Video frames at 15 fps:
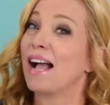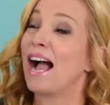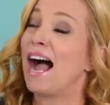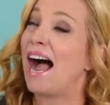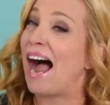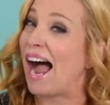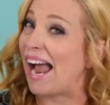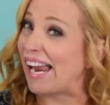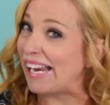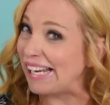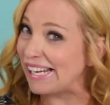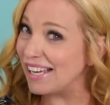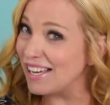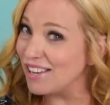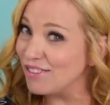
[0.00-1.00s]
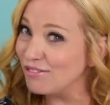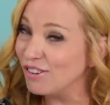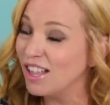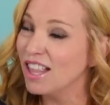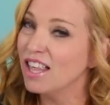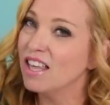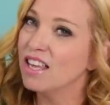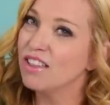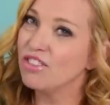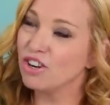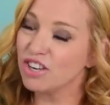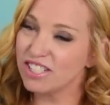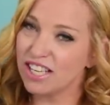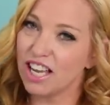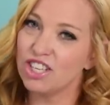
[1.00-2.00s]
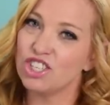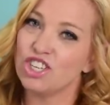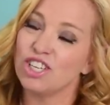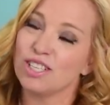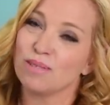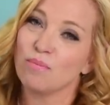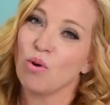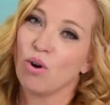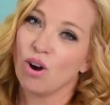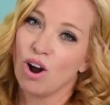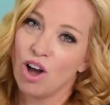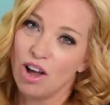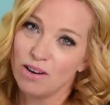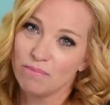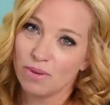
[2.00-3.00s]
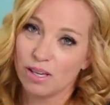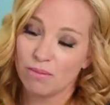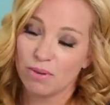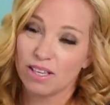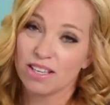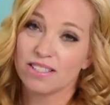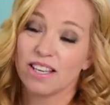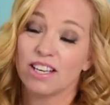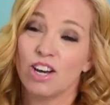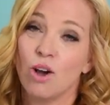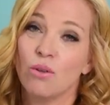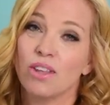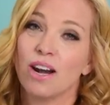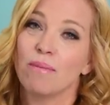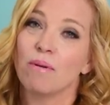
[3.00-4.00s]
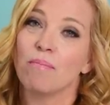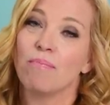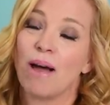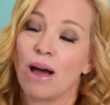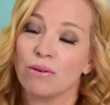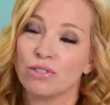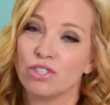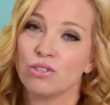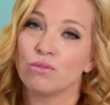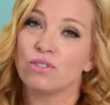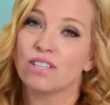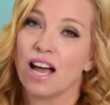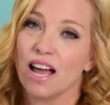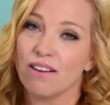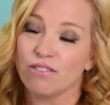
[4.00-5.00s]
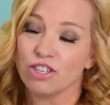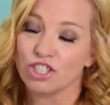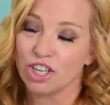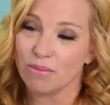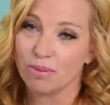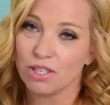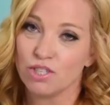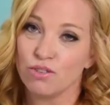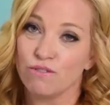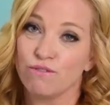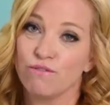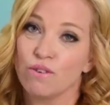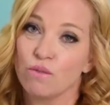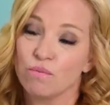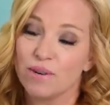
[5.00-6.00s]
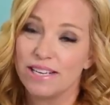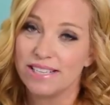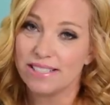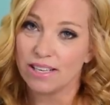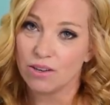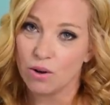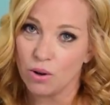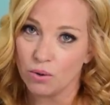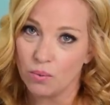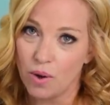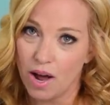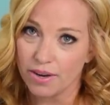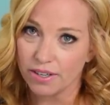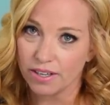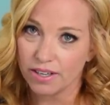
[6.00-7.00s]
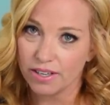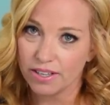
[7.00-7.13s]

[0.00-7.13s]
kind of. Their attention is more on me because they know that I'm about to dive or jump into freezing cold water.